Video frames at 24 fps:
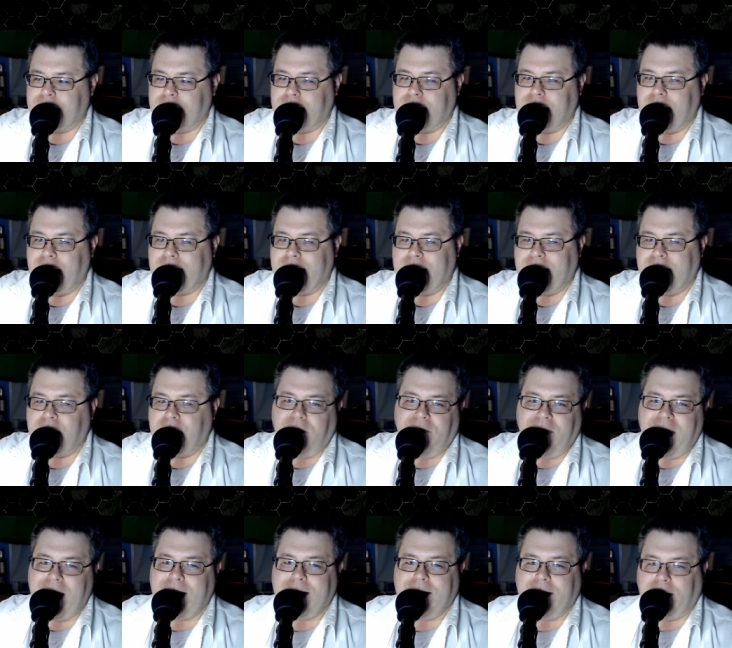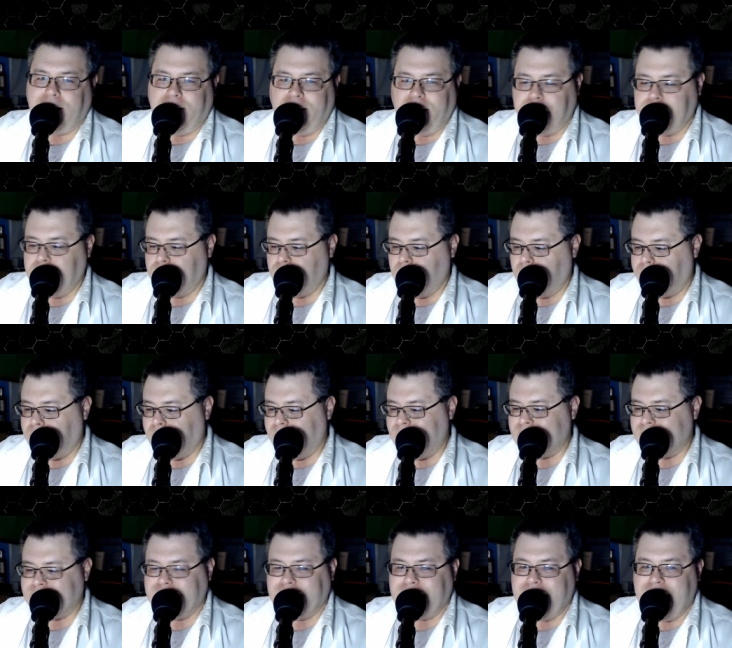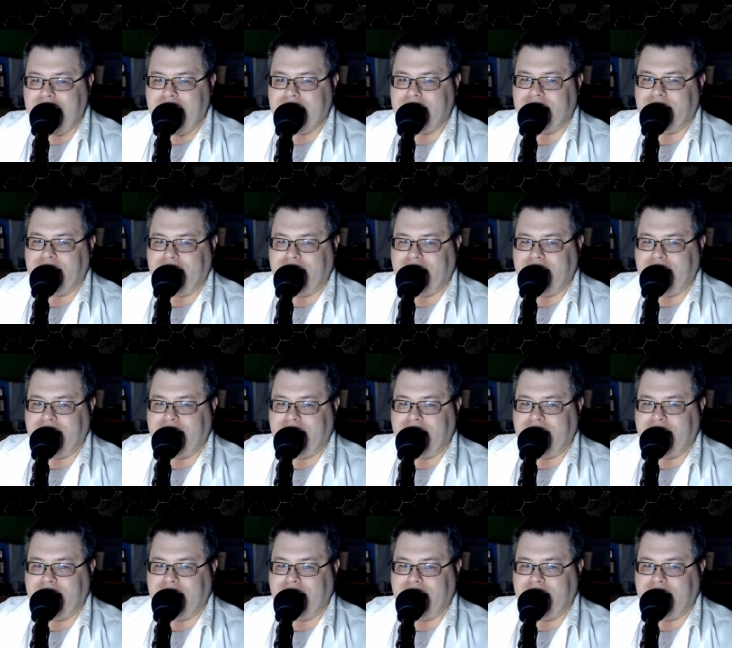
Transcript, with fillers: they could have added a little bit more plastic, added like a